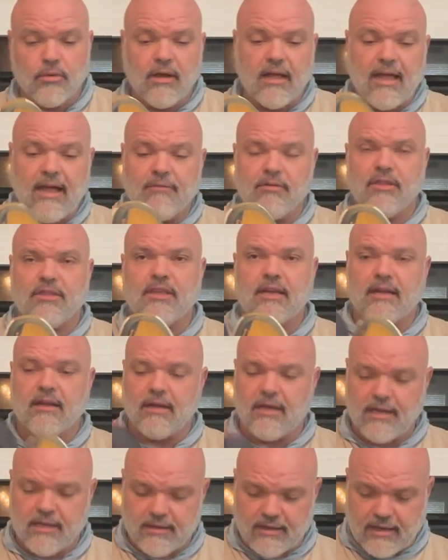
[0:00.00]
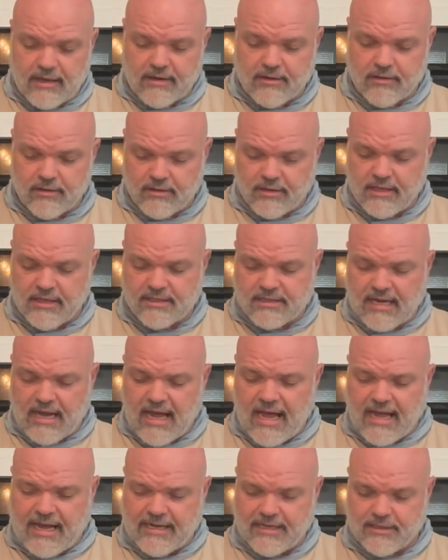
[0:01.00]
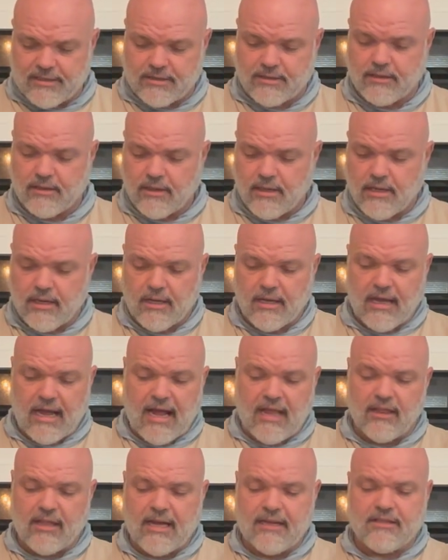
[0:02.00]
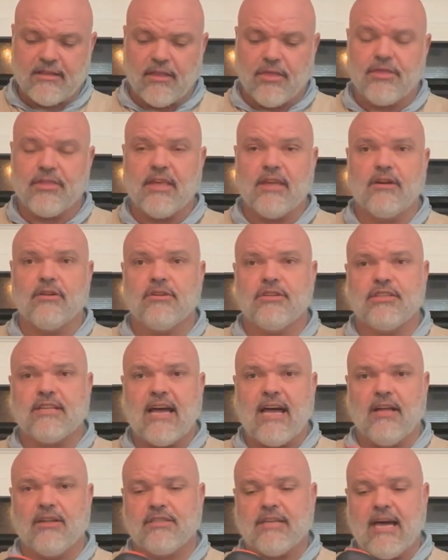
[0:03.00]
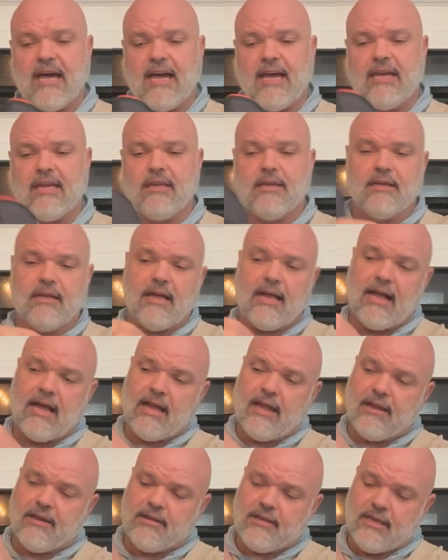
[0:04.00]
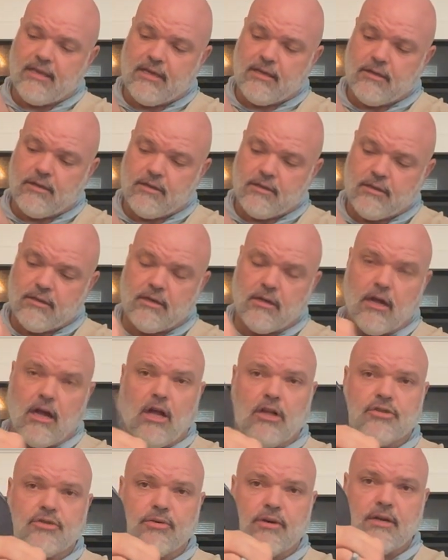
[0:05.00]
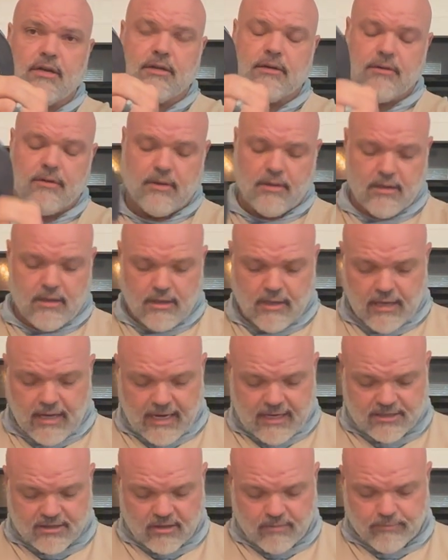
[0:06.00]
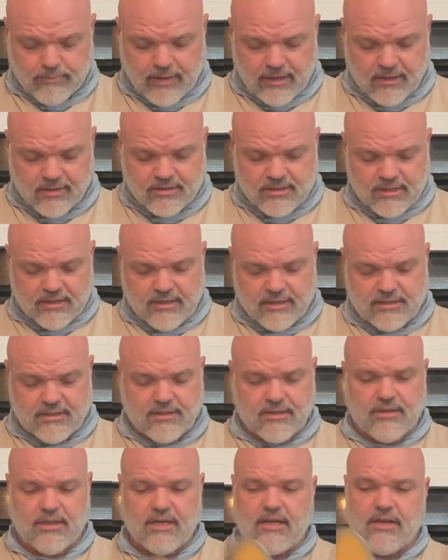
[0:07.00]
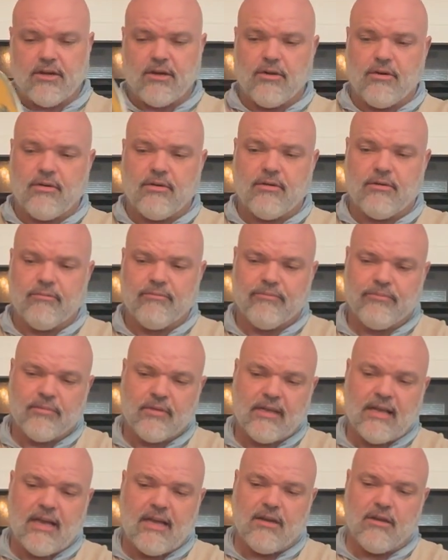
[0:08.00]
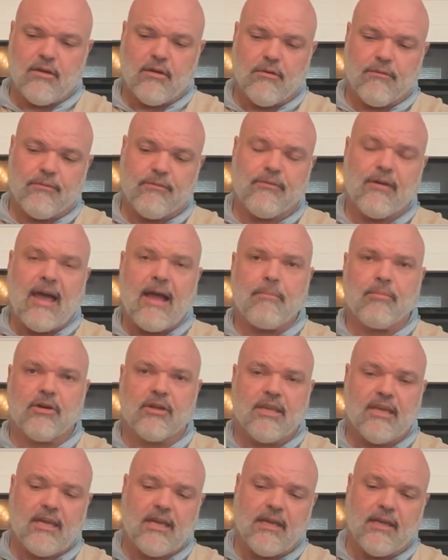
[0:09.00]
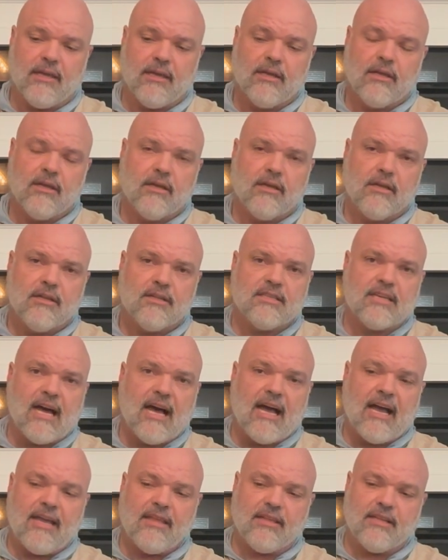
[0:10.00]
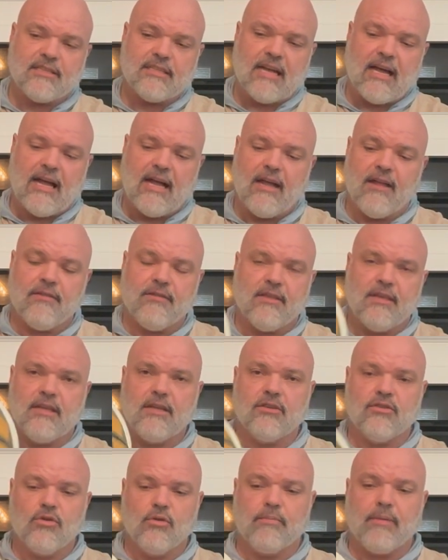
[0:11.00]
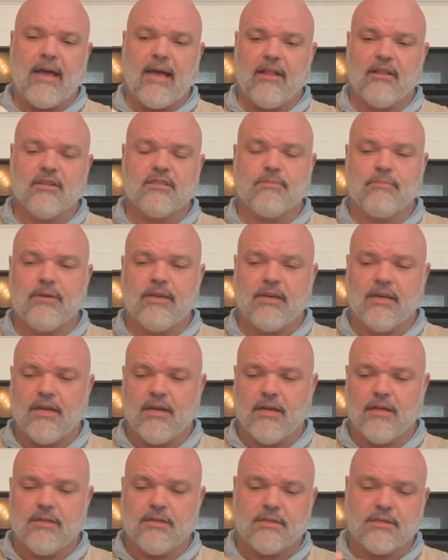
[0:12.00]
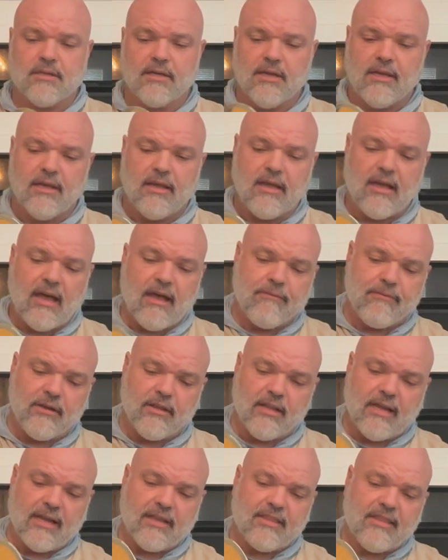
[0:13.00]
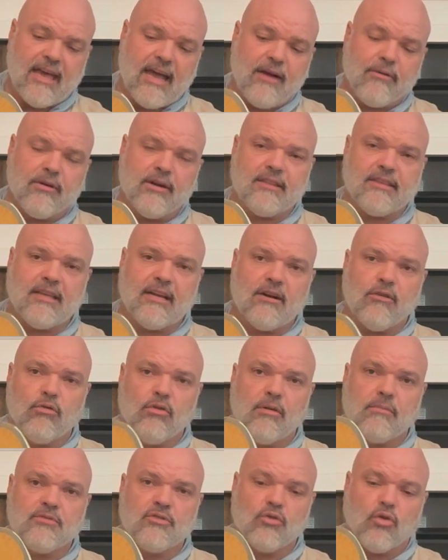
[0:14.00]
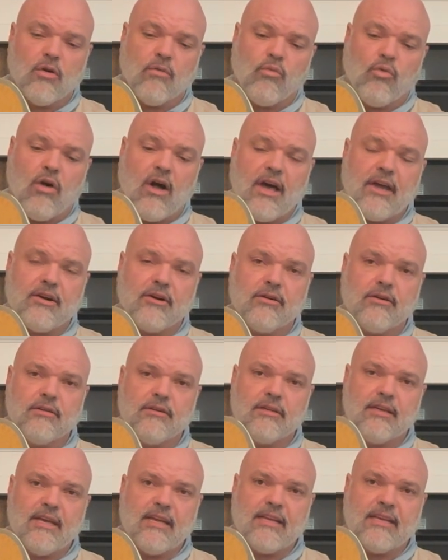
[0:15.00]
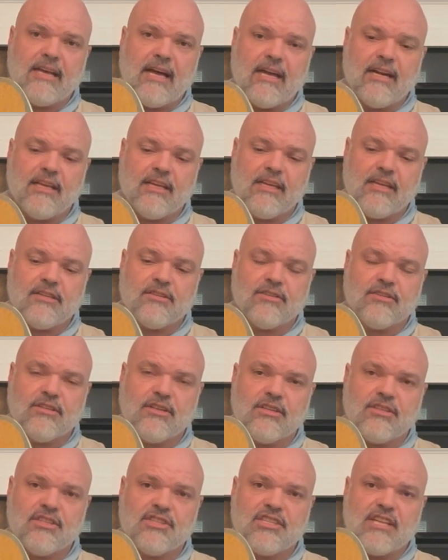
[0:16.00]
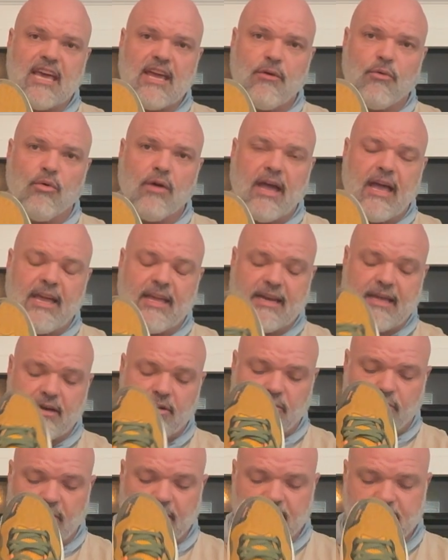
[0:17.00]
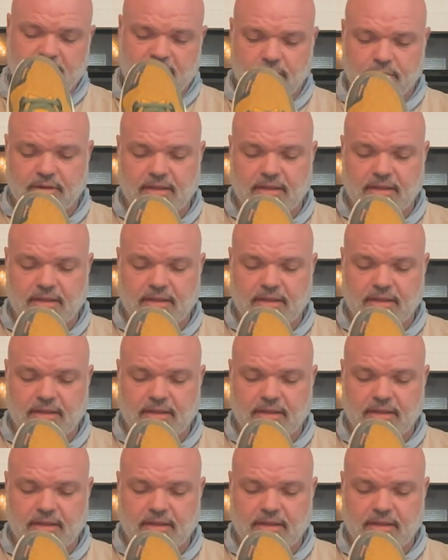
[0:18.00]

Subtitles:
everything, and then the ties, I like the thinner style tie on the Altra as compared to this thicker kind of fabric-y tie that's on the New Balance, because I feel like that right there will absorb water and kind of just stay wet, and I don't want to deal with